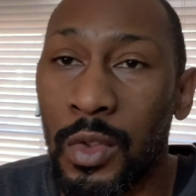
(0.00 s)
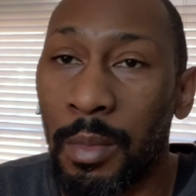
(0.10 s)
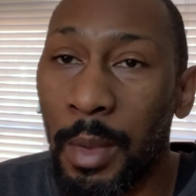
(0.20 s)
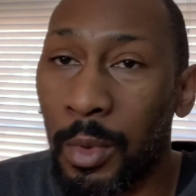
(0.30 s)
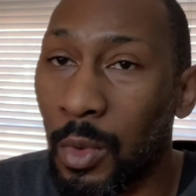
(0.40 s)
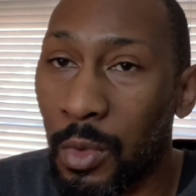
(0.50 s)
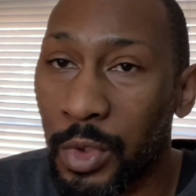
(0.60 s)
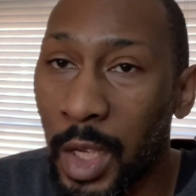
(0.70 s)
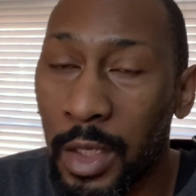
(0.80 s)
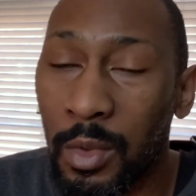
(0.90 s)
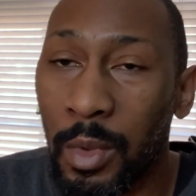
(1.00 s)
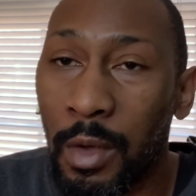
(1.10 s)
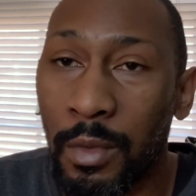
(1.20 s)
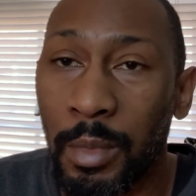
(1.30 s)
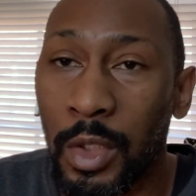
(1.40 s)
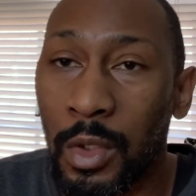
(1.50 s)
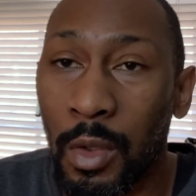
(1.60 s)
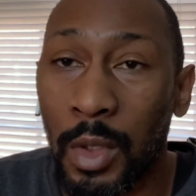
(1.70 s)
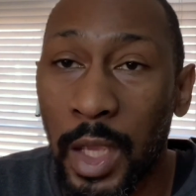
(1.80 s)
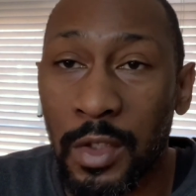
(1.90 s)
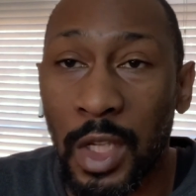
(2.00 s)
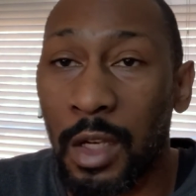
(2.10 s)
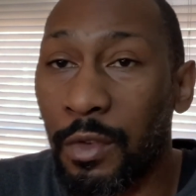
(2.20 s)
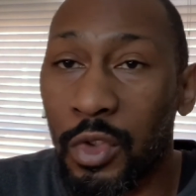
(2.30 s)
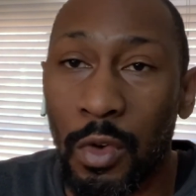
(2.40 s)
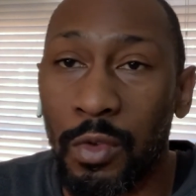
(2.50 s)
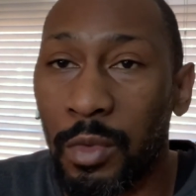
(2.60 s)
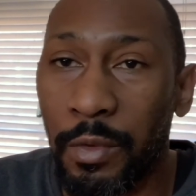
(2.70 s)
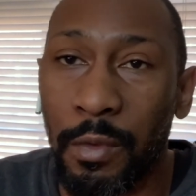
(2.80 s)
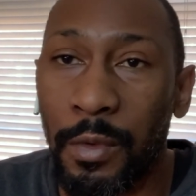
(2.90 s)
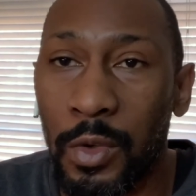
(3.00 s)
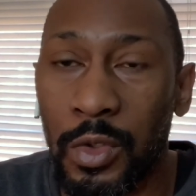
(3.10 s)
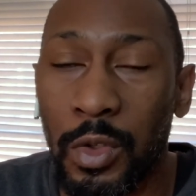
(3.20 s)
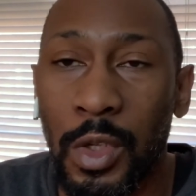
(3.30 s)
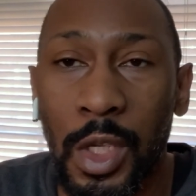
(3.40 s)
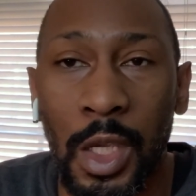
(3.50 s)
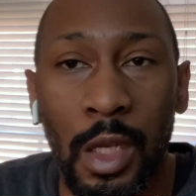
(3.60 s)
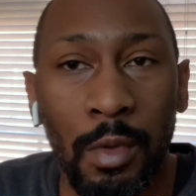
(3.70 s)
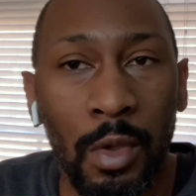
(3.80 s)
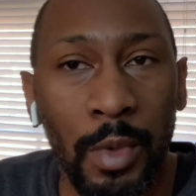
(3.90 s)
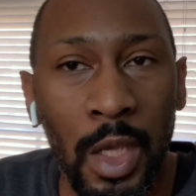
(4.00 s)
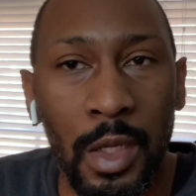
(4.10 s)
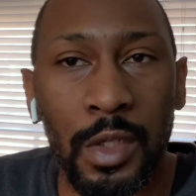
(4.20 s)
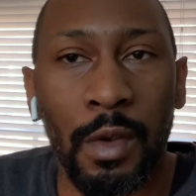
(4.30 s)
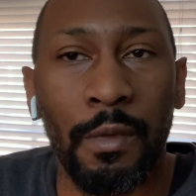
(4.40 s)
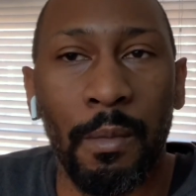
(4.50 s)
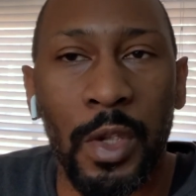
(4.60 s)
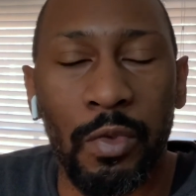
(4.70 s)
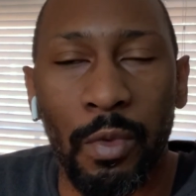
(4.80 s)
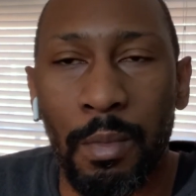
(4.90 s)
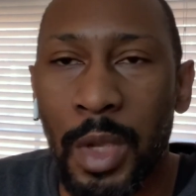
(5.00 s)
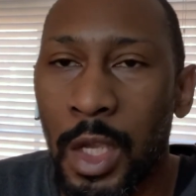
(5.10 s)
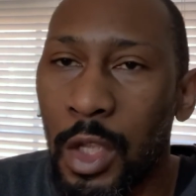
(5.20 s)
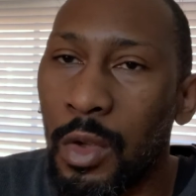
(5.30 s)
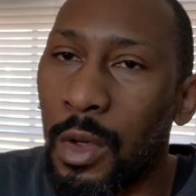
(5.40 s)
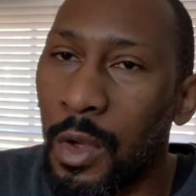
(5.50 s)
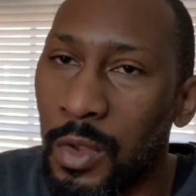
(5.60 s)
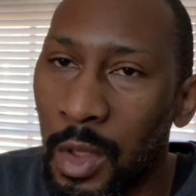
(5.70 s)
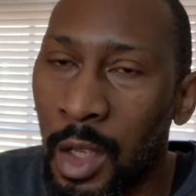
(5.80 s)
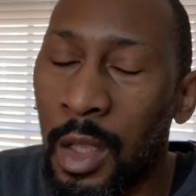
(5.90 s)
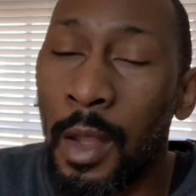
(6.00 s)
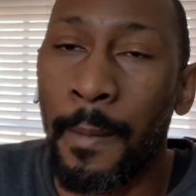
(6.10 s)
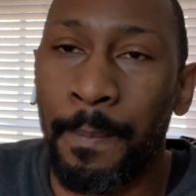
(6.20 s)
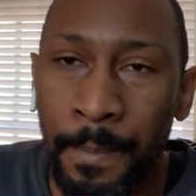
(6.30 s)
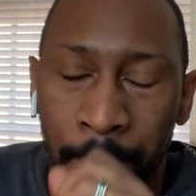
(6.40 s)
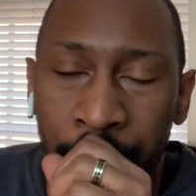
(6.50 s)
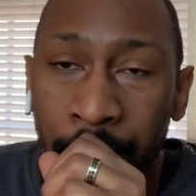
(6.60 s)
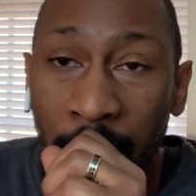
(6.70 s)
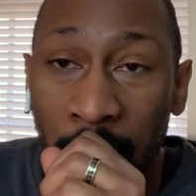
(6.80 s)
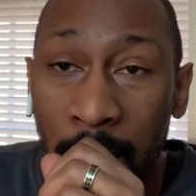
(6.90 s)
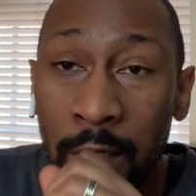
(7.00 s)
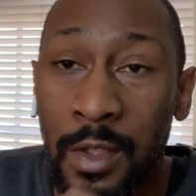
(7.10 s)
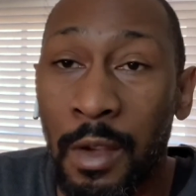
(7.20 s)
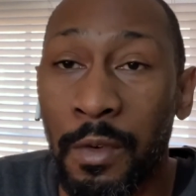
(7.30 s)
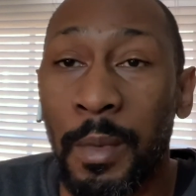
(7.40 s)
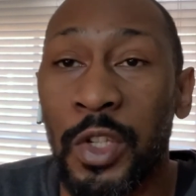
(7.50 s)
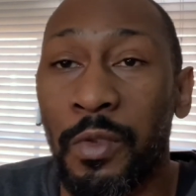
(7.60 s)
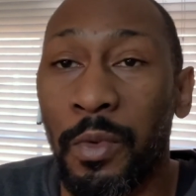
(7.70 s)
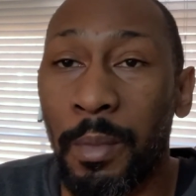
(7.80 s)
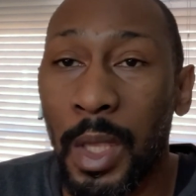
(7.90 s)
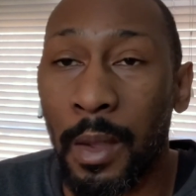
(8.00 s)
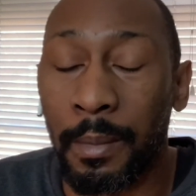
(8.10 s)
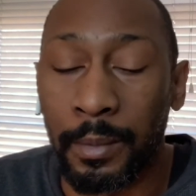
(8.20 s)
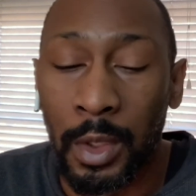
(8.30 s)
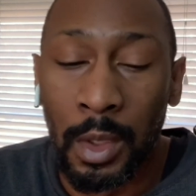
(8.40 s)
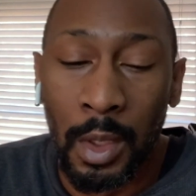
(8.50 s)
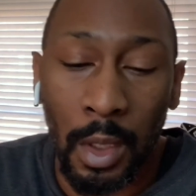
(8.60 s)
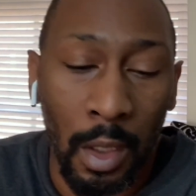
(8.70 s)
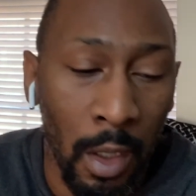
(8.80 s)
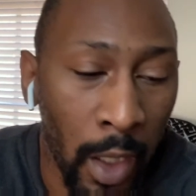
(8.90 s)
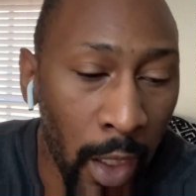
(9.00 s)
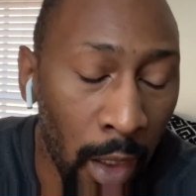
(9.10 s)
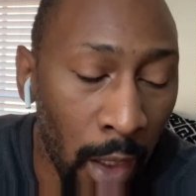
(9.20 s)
epidural shots or whatever. But, you know, like I say, different strokes from different folks. So you can get little inklings of information from me, and you can also get inklings of information from him. All right.